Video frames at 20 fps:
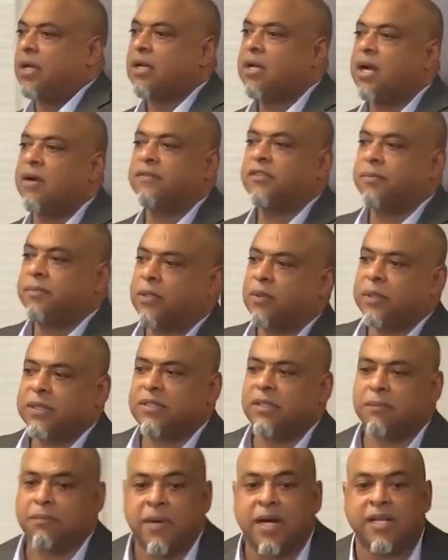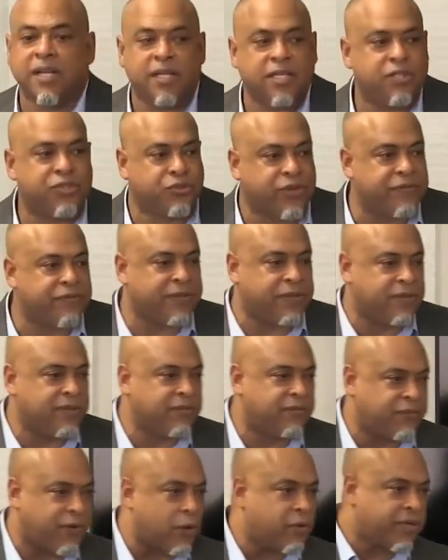uncomfortable with the money-driven
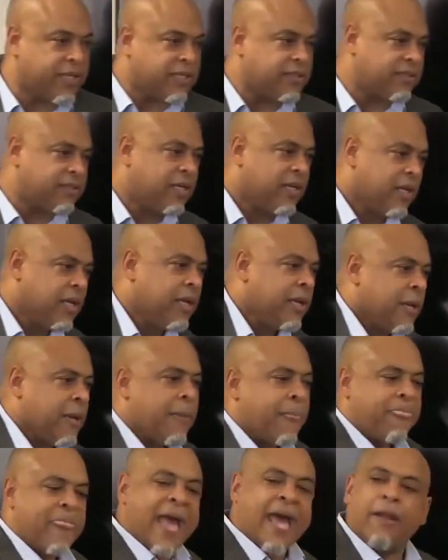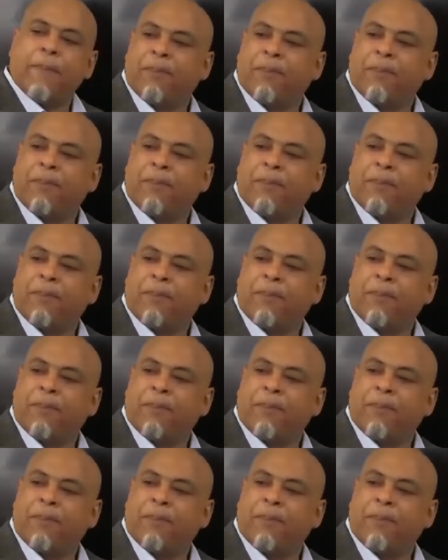focus, that